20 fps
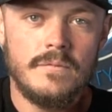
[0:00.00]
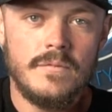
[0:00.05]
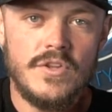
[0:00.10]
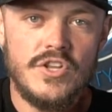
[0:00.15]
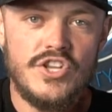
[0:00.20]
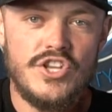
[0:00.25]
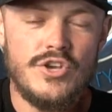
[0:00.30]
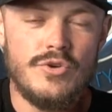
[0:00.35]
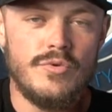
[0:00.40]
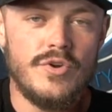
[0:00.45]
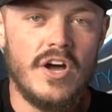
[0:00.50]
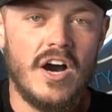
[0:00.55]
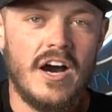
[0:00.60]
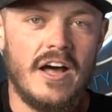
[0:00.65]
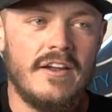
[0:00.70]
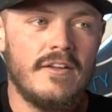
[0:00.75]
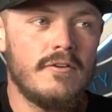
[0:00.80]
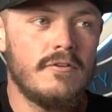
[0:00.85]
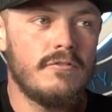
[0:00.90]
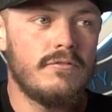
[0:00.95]
You
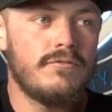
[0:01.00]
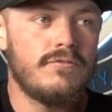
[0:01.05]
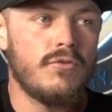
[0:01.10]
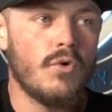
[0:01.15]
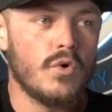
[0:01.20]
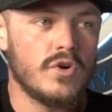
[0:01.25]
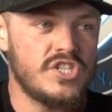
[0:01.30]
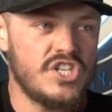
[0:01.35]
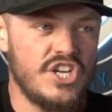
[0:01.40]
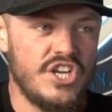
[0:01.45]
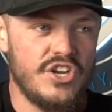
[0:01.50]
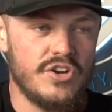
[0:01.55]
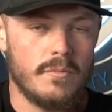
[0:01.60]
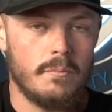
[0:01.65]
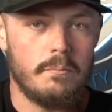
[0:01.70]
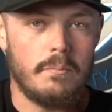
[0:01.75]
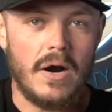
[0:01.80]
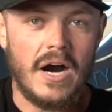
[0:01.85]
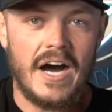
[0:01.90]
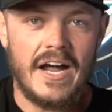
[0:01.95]
not forging your
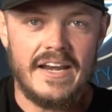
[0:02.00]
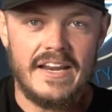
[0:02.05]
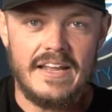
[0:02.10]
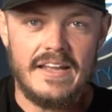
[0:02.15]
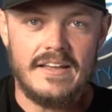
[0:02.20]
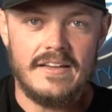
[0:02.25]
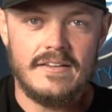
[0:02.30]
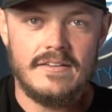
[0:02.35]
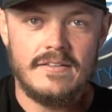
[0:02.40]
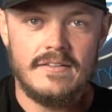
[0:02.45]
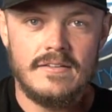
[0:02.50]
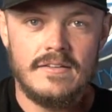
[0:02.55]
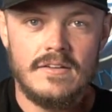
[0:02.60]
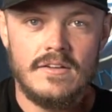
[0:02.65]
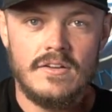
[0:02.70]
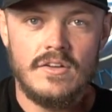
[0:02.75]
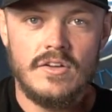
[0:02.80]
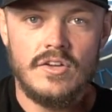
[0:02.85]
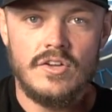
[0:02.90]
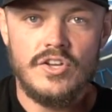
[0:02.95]
body,
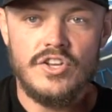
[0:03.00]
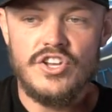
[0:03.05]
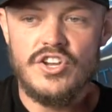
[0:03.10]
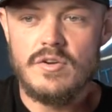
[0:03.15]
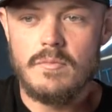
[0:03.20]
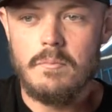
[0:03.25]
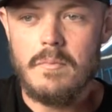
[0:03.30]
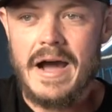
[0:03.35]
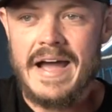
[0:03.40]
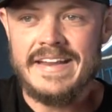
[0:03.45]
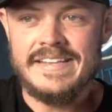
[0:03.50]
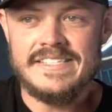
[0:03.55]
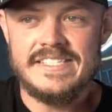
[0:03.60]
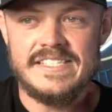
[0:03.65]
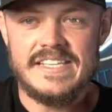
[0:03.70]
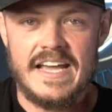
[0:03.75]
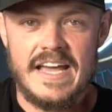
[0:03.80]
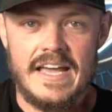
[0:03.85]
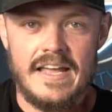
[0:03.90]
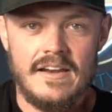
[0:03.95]
your
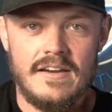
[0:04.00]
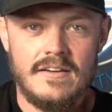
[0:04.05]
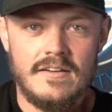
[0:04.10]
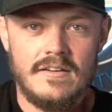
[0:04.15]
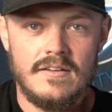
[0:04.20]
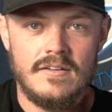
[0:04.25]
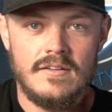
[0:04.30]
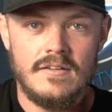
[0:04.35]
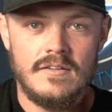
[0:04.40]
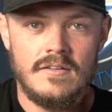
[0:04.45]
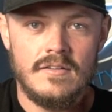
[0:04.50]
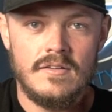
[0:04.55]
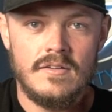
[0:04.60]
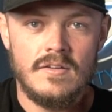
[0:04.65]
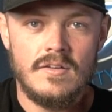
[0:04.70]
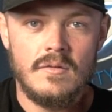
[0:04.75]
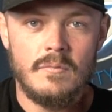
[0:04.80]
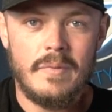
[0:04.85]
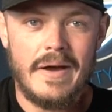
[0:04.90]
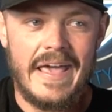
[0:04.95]
mindset
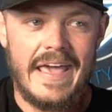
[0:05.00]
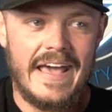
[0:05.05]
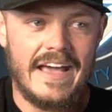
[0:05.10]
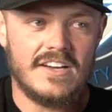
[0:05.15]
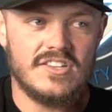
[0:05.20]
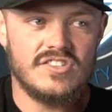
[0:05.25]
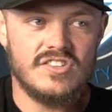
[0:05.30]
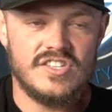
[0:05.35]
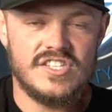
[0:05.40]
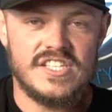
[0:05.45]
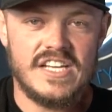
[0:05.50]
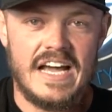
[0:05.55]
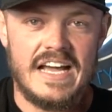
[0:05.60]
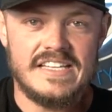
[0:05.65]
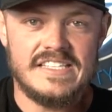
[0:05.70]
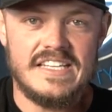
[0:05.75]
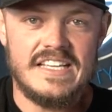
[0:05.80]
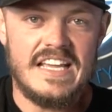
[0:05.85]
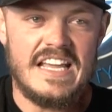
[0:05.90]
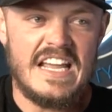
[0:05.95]
by
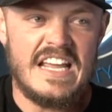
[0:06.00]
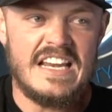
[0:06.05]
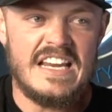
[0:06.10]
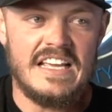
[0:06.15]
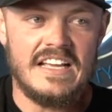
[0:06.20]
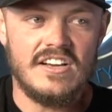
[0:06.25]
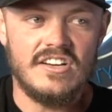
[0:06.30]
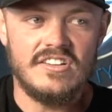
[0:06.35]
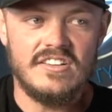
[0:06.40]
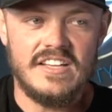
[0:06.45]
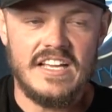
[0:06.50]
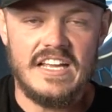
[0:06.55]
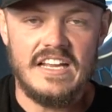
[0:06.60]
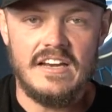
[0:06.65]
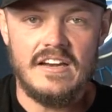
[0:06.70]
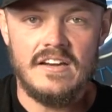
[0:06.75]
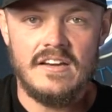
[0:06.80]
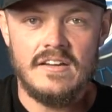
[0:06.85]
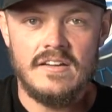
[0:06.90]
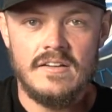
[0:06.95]
exercising, eating
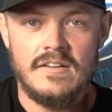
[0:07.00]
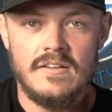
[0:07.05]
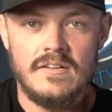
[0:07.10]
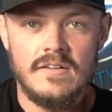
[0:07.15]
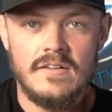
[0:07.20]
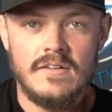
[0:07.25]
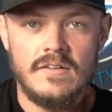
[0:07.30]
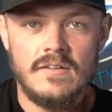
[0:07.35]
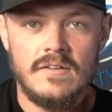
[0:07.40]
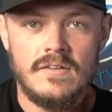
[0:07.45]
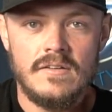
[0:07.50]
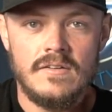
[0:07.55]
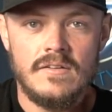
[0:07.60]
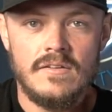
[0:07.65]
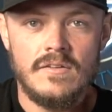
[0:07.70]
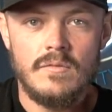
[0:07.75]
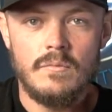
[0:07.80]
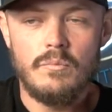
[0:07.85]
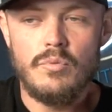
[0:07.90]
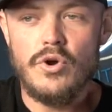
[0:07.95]
clean,
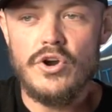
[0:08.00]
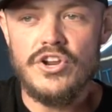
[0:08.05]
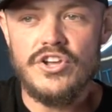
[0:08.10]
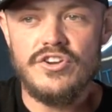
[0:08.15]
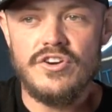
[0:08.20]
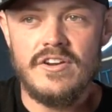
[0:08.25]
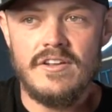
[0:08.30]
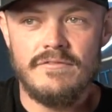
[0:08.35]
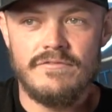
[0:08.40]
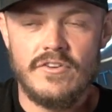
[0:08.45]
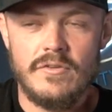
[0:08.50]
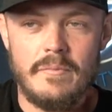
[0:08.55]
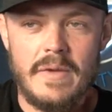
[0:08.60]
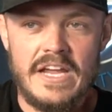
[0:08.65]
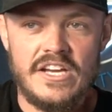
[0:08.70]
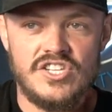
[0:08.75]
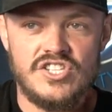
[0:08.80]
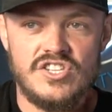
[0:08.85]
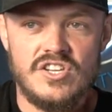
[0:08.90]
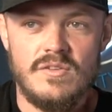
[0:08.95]
putting good
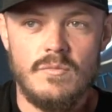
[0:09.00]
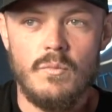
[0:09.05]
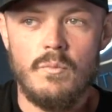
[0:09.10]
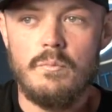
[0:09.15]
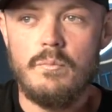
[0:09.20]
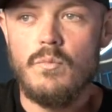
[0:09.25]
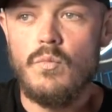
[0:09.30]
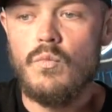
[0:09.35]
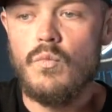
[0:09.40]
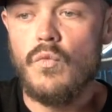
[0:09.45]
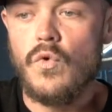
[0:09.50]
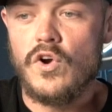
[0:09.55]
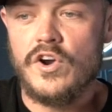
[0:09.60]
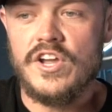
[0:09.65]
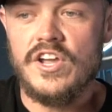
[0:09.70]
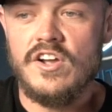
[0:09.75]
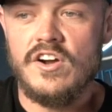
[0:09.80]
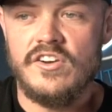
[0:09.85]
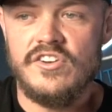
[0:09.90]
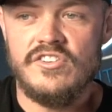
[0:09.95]
information,
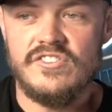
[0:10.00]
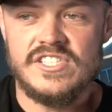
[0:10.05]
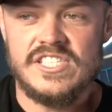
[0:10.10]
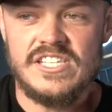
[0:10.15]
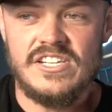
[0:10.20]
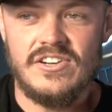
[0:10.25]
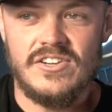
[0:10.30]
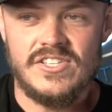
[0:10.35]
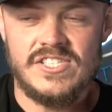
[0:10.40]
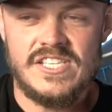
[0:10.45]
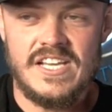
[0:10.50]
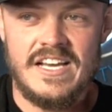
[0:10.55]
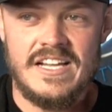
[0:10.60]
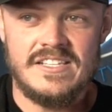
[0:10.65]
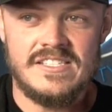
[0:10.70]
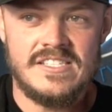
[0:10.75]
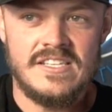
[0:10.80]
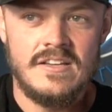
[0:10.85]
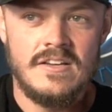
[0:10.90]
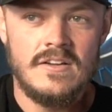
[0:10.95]
working on your skill
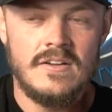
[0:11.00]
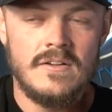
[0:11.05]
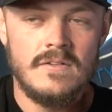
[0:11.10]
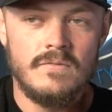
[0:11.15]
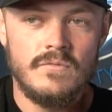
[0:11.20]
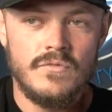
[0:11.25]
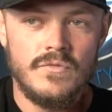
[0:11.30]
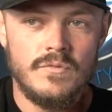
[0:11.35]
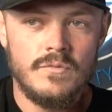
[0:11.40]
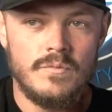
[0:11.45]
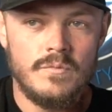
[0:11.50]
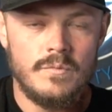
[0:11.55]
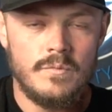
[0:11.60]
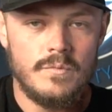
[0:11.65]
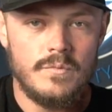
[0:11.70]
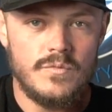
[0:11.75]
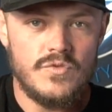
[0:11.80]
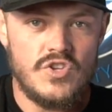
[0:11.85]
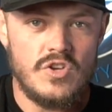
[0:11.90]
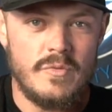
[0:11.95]
sets
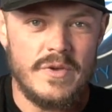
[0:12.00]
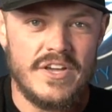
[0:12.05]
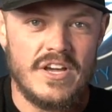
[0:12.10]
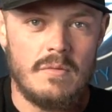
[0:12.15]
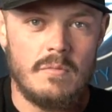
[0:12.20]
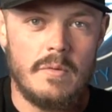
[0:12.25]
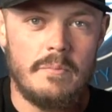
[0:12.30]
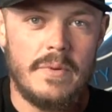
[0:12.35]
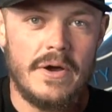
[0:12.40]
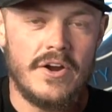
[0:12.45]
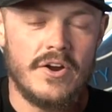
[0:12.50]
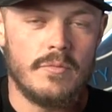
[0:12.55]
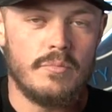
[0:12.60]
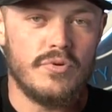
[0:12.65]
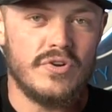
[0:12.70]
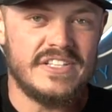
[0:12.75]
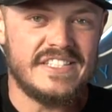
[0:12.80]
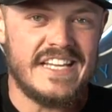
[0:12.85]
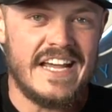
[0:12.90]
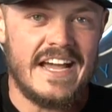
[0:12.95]
to become a better
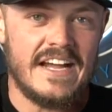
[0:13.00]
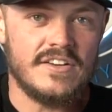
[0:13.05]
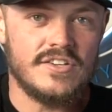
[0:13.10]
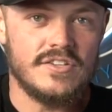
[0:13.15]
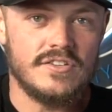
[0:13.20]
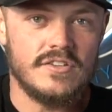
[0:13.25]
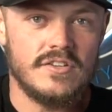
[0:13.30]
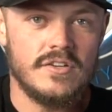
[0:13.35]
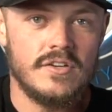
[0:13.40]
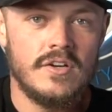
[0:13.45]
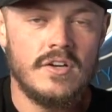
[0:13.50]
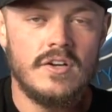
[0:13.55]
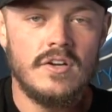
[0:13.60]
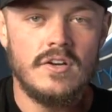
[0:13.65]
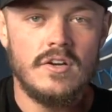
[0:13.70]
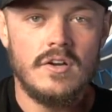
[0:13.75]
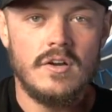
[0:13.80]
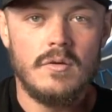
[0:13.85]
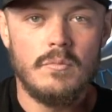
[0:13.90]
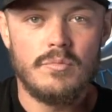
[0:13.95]
protector,
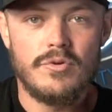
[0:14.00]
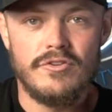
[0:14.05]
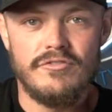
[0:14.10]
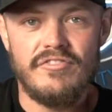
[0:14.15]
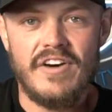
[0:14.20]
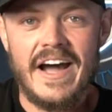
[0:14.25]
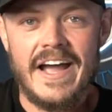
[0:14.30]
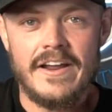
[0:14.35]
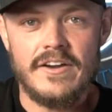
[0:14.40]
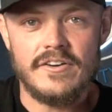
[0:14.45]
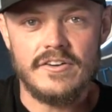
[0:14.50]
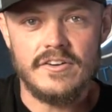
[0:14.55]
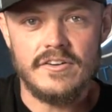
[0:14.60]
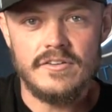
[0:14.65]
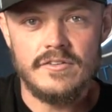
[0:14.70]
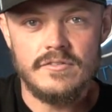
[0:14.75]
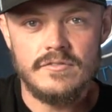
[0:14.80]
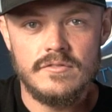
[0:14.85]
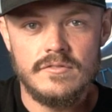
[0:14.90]
provider,